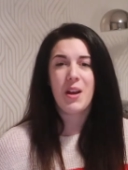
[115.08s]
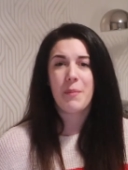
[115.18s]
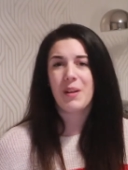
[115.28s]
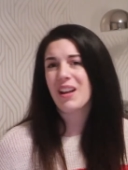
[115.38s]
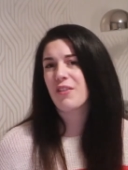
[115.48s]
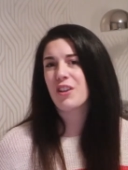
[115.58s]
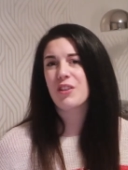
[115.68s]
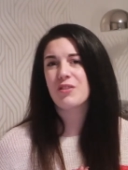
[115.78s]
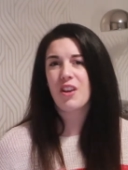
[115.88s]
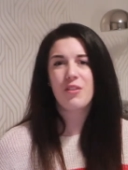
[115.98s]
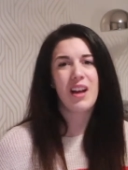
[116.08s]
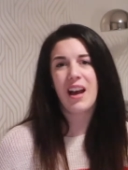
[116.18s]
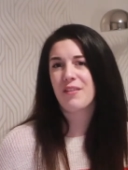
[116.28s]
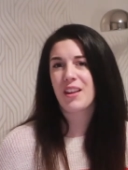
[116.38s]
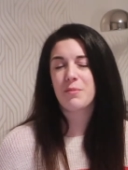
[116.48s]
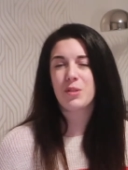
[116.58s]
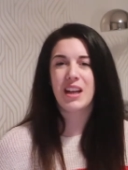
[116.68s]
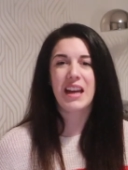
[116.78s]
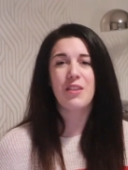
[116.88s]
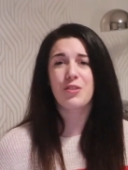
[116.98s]
But if you don't have that
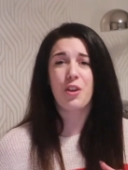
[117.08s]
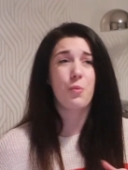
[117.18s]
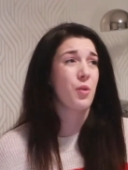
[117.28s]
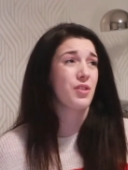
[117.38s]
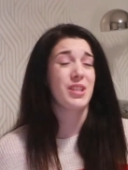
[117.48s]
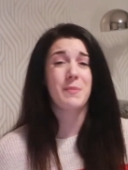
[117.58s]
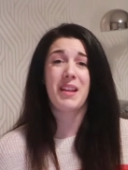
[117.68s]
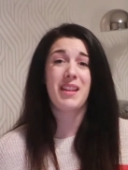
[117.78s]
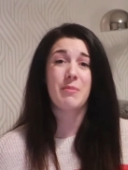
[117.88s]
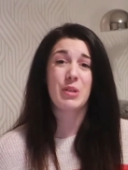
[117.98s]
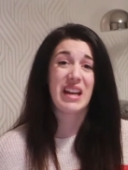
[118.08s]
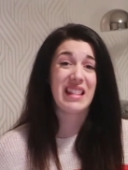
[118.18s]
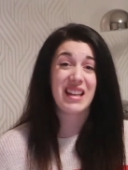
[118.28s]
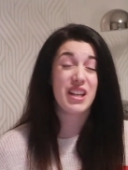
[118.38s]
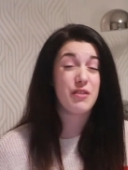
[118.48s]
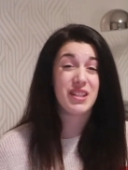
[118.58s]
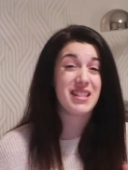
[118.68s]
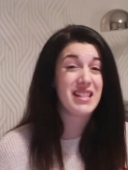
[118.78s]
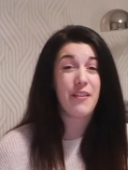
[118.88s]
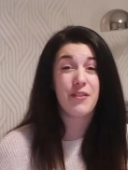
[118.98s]
money or don't want to spend that money, then you
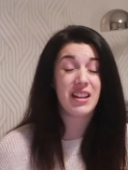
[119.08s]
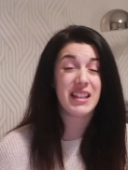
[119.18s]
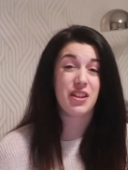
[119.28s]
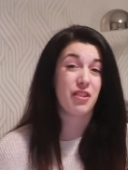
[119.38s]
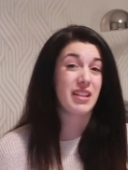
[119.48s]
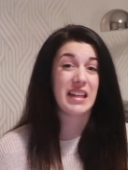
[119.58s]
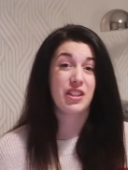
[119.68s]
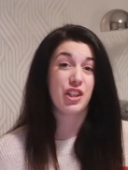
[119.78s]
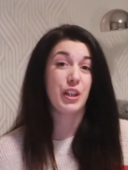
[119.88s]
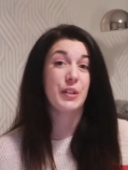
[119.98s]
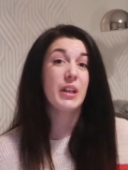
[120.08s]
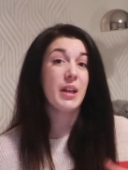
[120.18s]
definitely don't need to.